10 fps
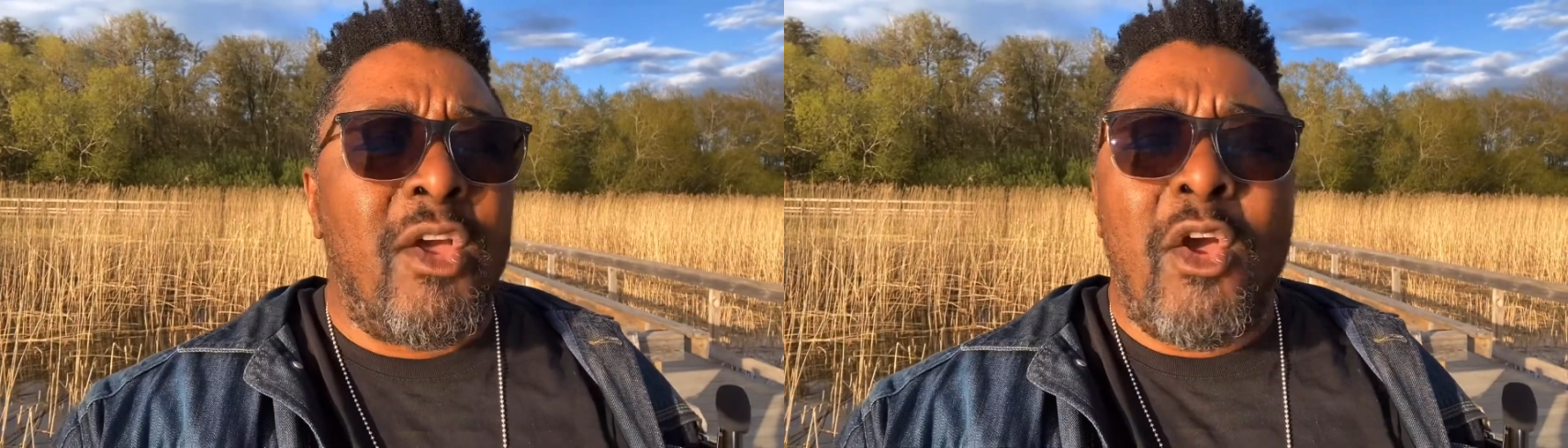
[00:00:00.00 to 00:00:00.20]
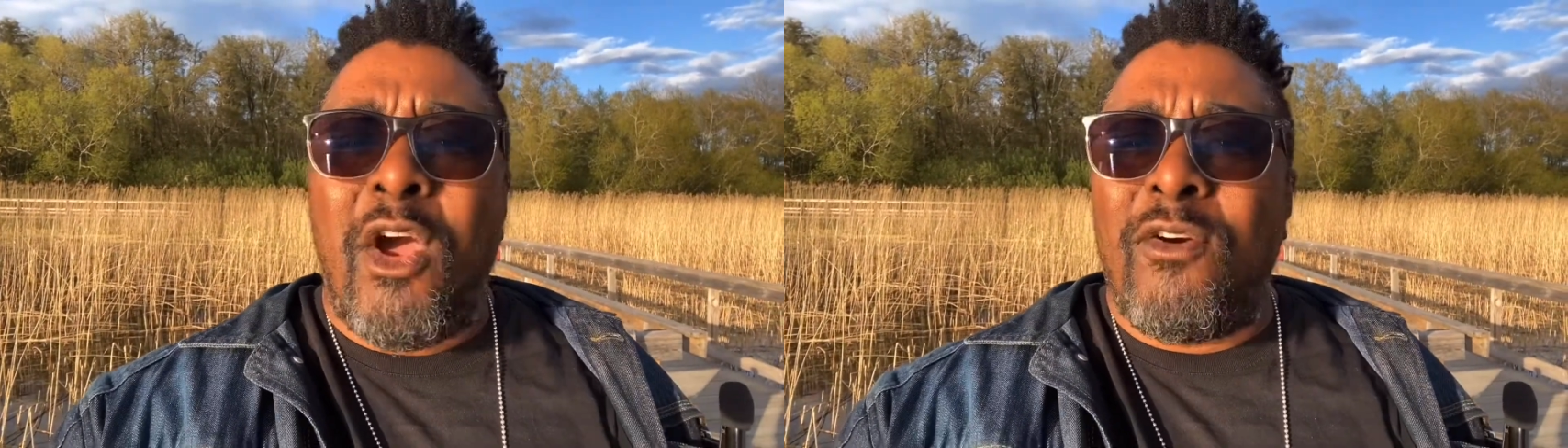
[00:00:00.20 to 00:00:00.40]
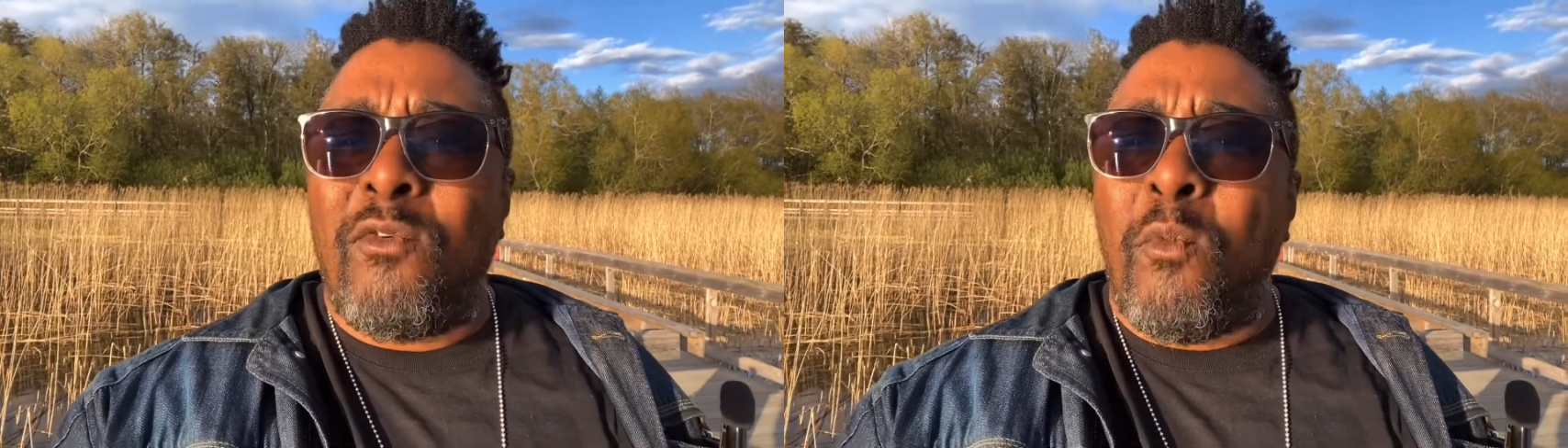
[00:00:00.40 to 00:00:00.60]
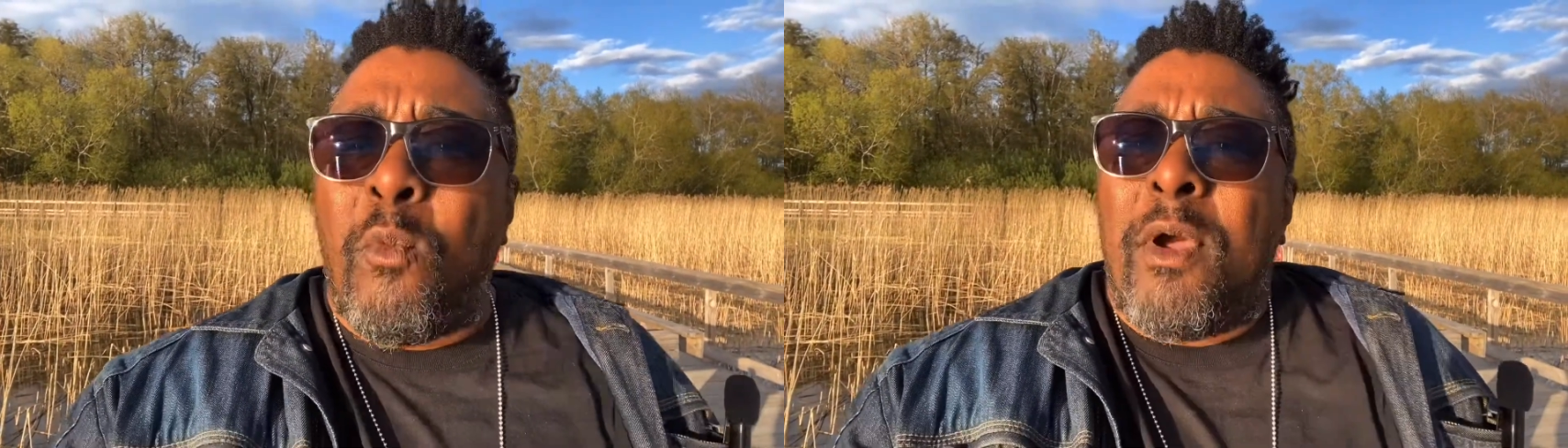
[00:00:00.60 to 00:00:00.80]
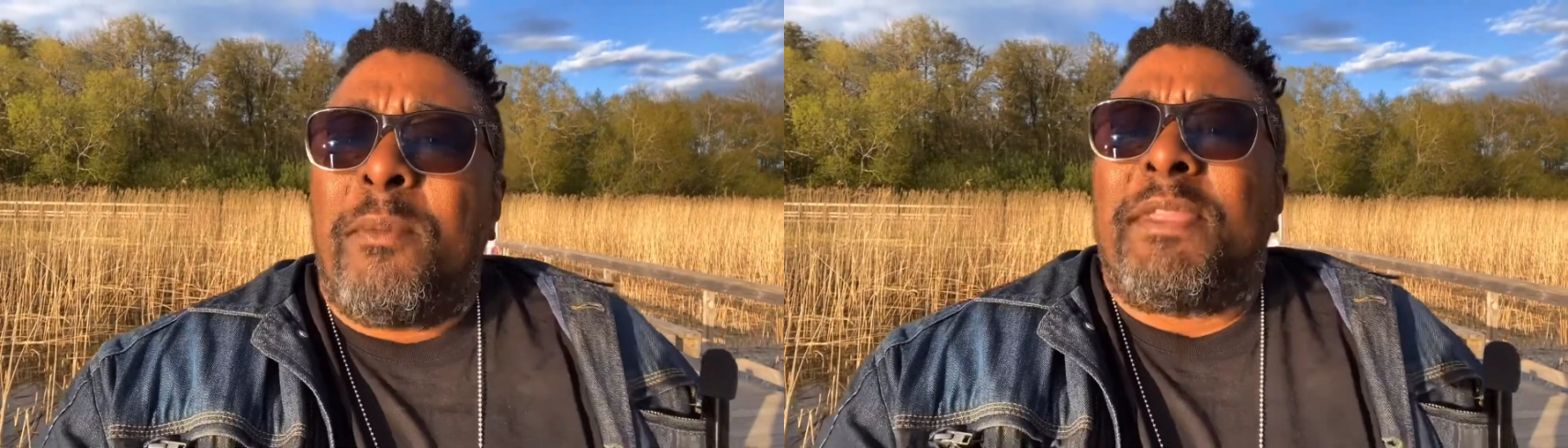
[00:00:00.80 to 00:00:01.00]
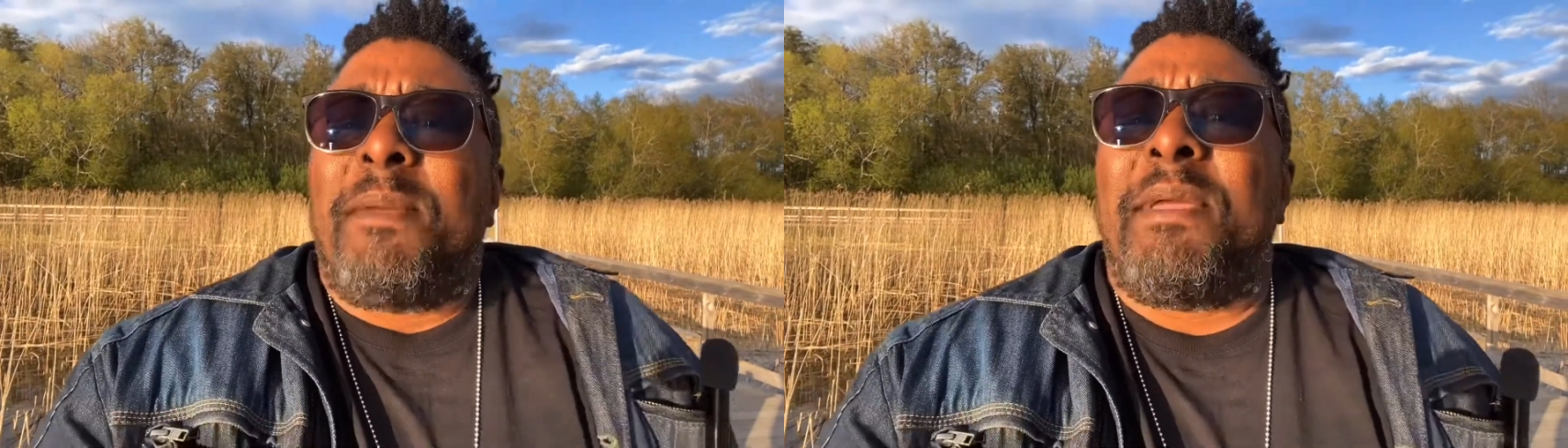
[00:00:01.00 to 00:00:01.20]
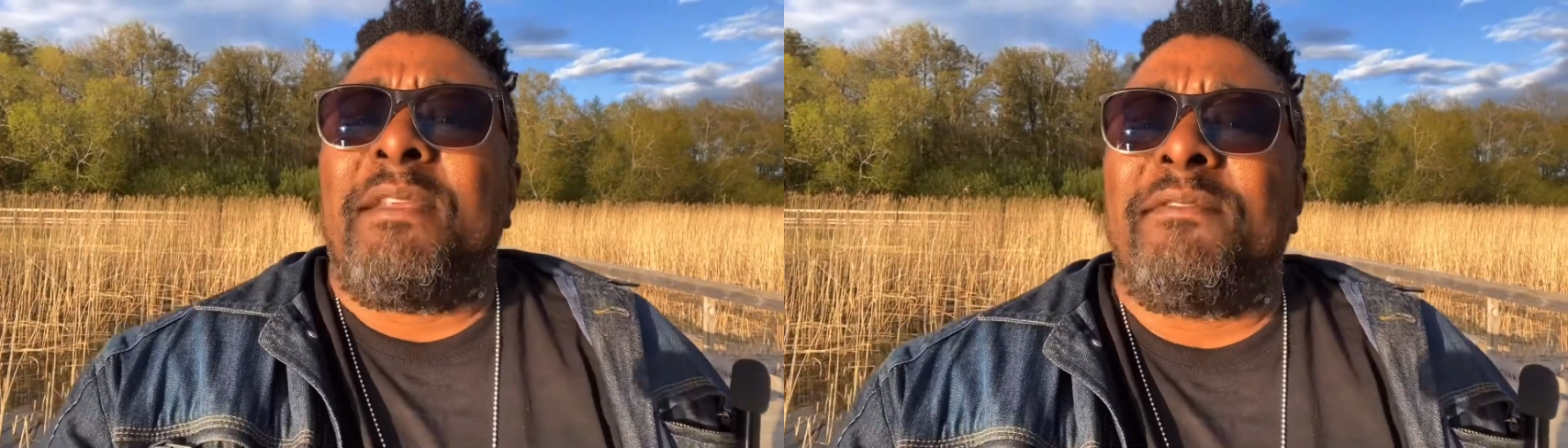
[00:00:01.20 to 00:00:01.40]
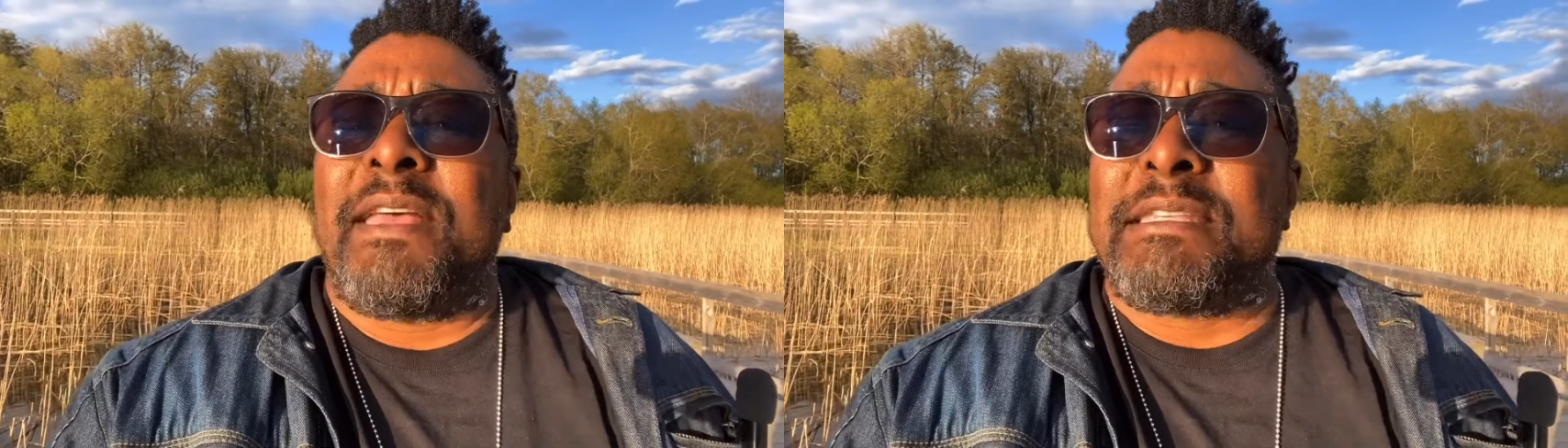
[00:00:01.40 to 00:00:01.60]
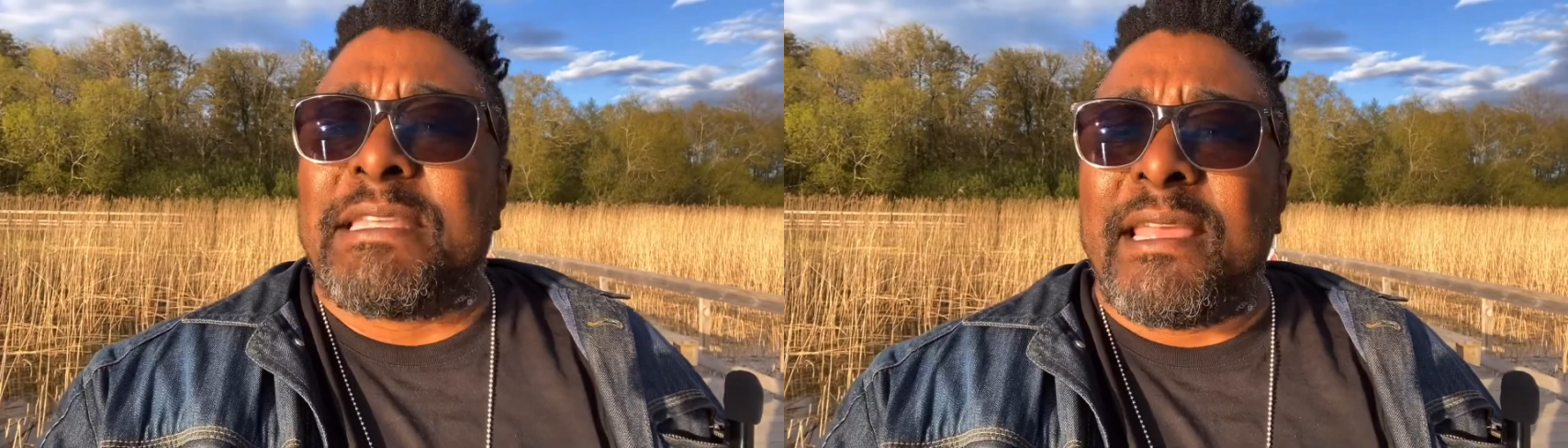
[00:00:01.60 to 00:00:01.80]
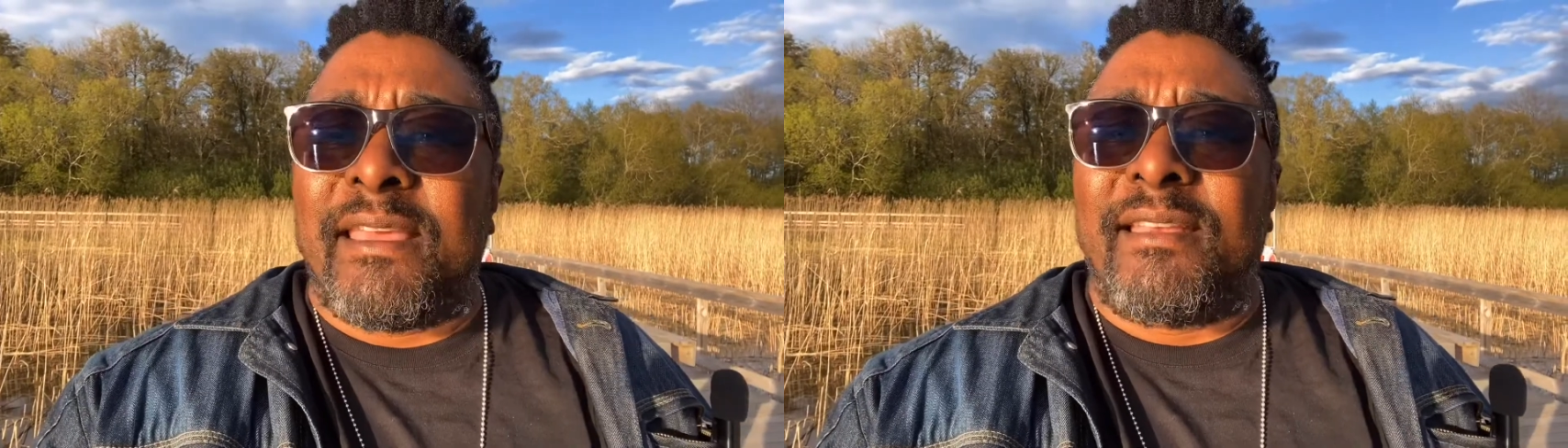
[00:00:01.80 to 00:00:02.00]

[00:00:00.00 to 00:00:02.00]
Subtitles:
of what would they be investing